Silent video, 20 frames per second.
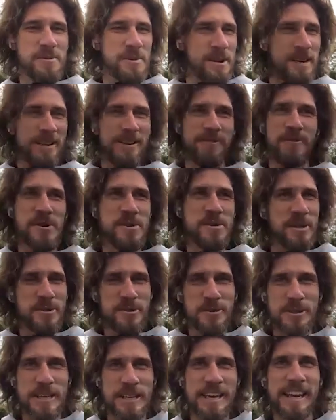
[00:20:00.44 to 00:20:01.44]
if we were
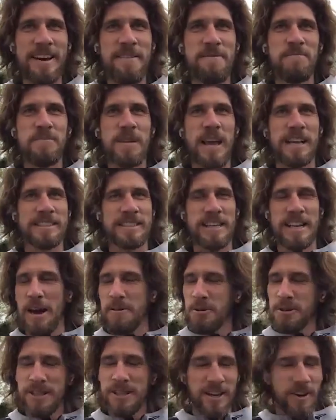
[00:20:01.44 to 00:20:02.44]
losing. And then I
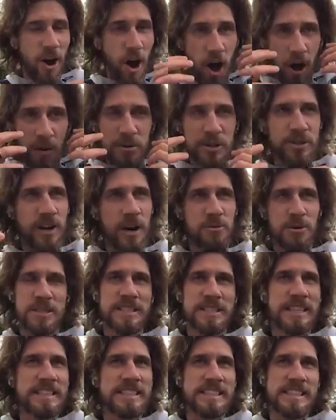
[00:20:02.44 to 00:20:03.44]
was like I was
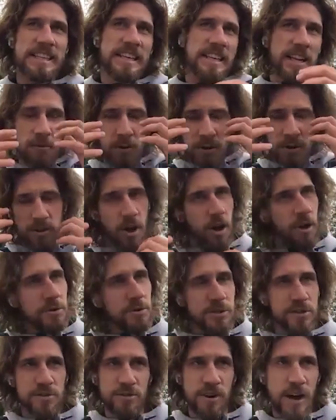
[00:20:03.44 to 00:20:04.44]
16, I was
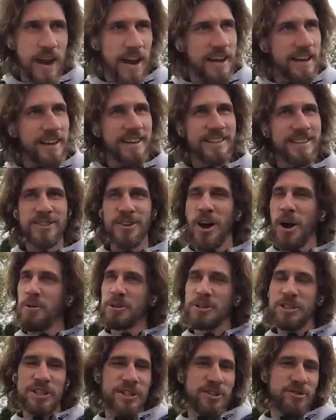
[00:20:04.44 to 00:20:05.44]
almost crying. So I
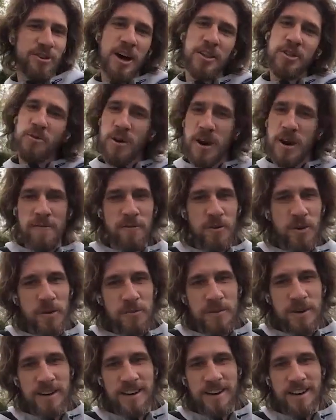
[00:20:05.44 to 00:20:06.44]
would just run away
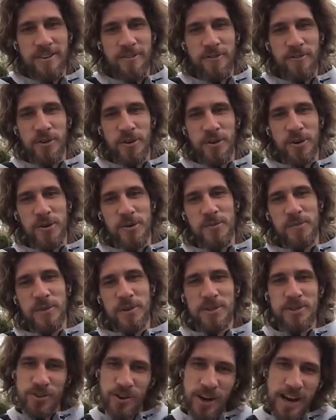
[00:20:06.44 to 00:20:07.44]
from
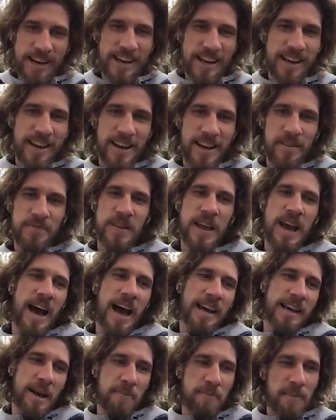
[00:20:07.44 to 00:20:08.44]
training.
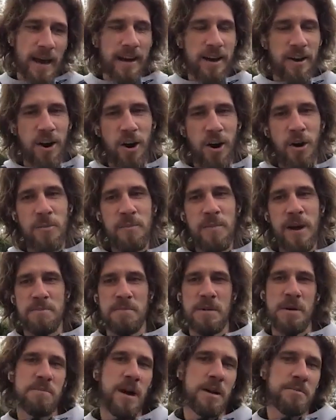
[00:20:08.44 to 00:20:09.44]
I came back home,
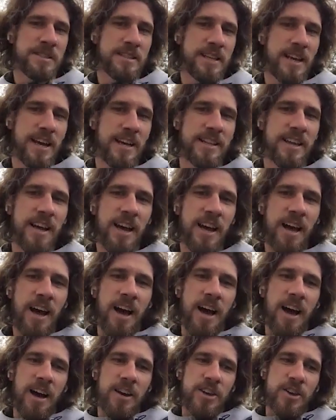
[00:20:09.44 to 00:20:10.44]
and my mom said,
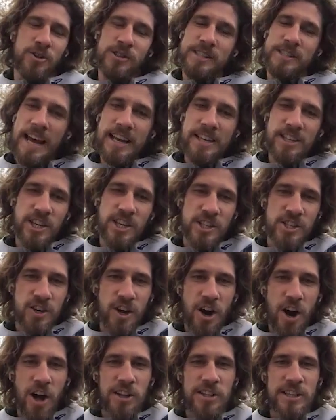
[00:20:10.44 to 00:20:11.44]
your dad just
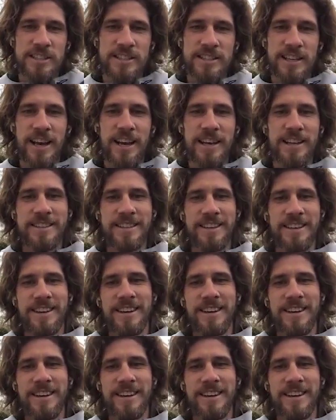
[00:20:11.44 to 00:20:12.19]
called and said,